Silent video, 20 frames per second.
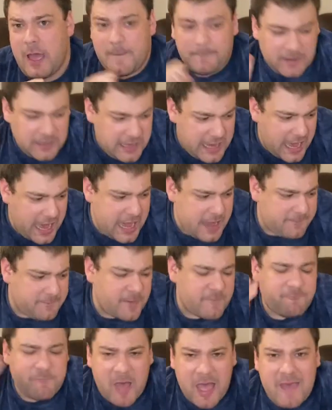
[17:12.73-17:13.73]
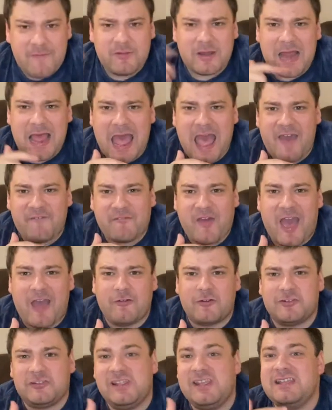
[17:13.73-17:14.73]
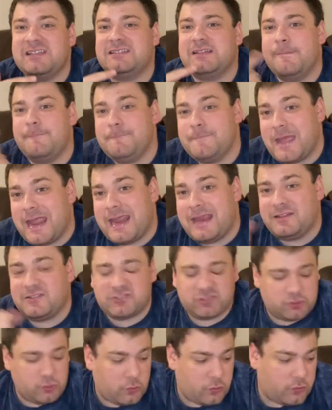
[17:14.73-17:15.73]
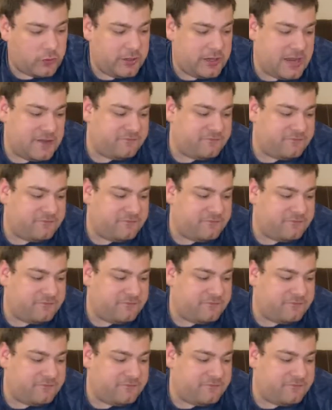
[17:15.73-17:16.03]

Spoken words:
But 5.5 hours is the main story.